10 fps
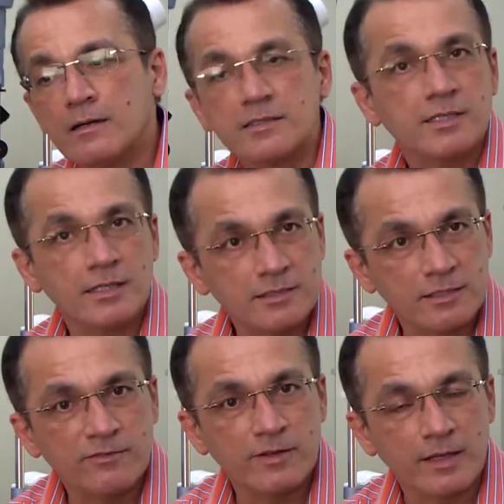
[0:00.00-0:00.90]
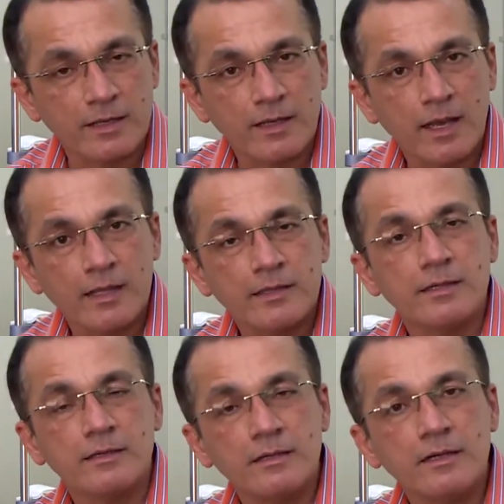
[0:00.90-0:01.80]
starts suffering, and
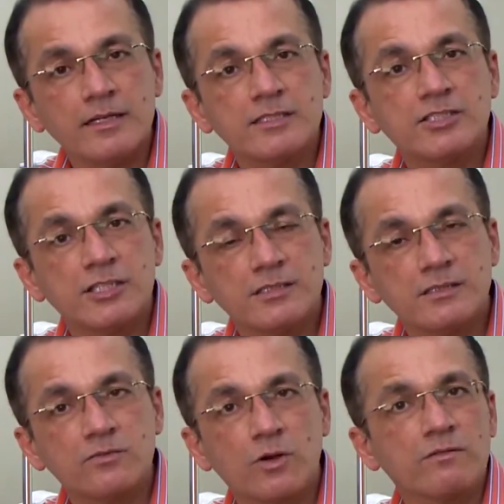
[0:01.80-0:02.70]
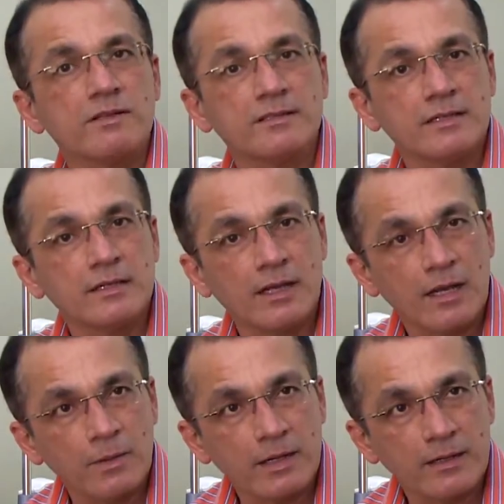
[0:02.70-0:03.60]
the earliest changes what we see in
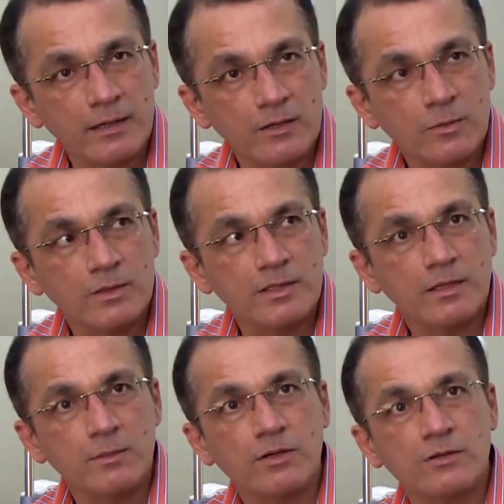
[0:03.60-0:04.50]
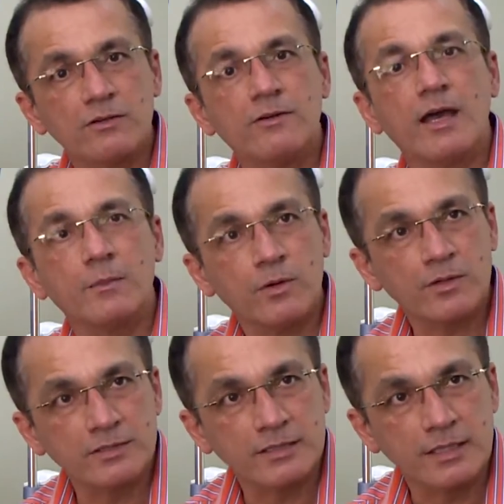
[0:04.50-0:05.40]
diabetic retinopathy are because of
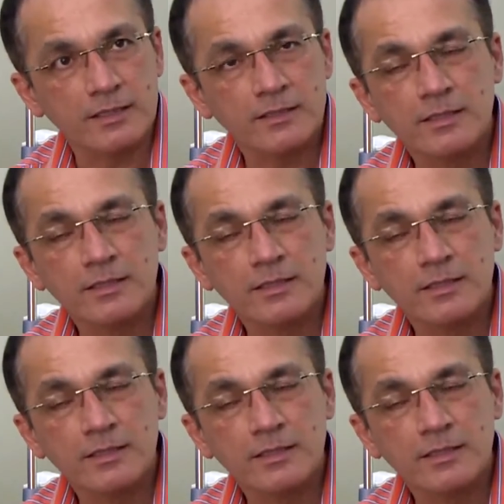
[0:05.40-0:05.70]
hypoxia.